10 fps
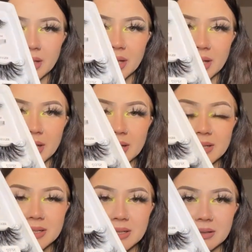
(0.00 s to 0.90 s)

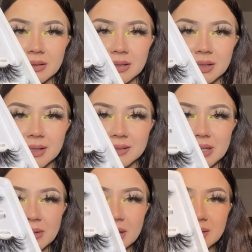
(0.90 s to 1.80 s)
and as
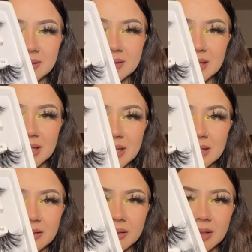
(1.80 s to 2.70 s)
you can
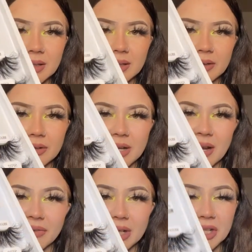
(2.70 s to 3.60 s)
see, they're
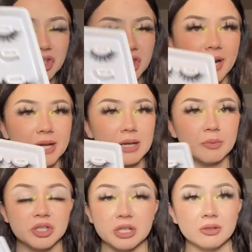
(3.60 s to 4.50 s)
not very shiny,
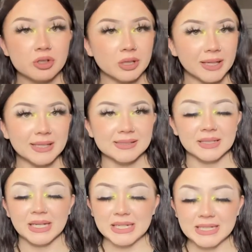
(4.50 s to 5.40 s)
which usually is
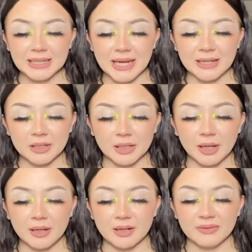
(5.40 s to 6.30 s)
an indicator
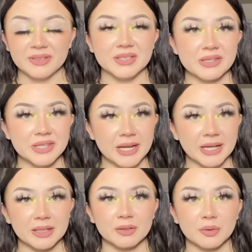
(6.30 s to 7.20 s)
of
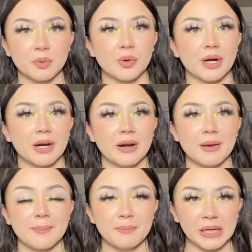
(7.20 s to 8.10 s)
synthetic or
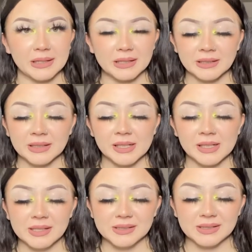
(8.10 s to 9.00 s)
mink.
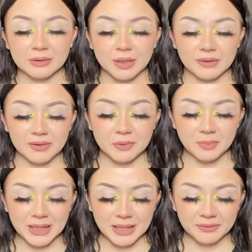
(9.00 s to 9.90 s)
So if you
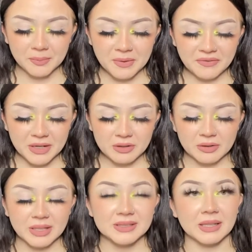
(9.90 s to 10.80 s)
buy from a vendor
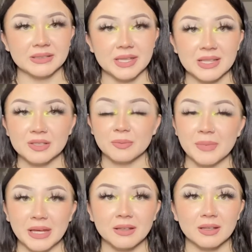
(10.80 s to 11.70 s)
that says these are
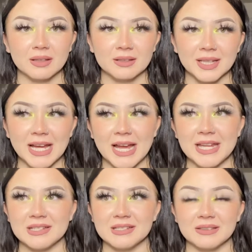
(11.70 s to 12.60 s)
mink
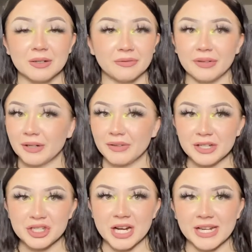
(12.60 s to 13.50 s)
and they're very, very
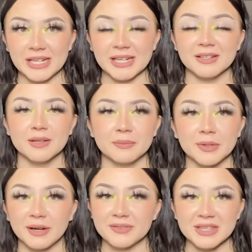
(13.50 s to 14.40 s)
shiny,
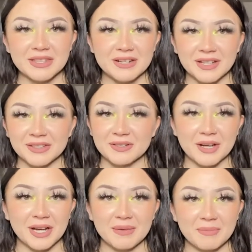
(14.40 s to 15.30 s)
more often than not, they're
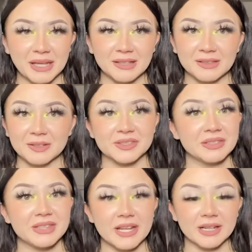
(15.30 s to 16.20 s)
not mink, they're
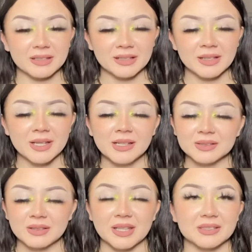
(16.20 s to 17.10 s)
synthetic.
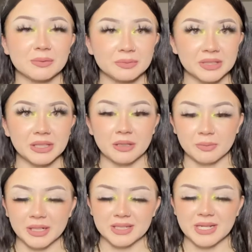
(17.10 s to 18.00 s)
So that's a really good
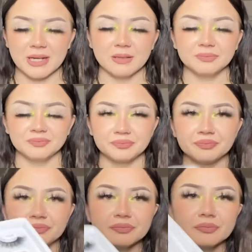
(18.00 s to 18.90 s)
way to tell.
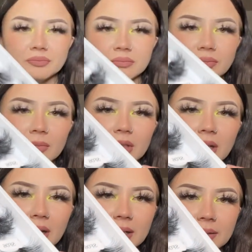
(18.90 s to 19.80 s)

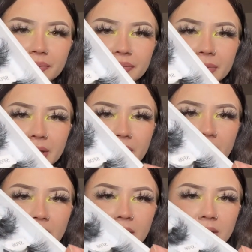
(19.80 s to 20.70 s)
Um,
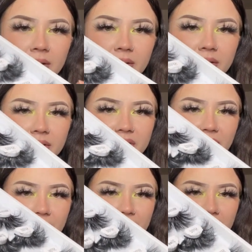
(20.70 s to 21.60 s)

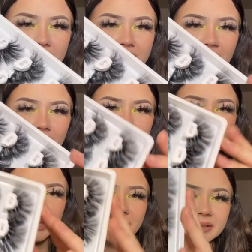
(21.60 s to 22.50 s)
so you can tell on
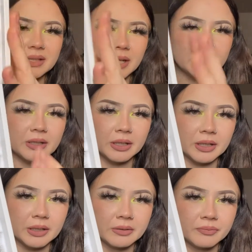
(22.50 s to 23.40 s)
these that
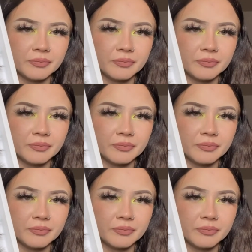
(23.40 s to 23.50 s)
they're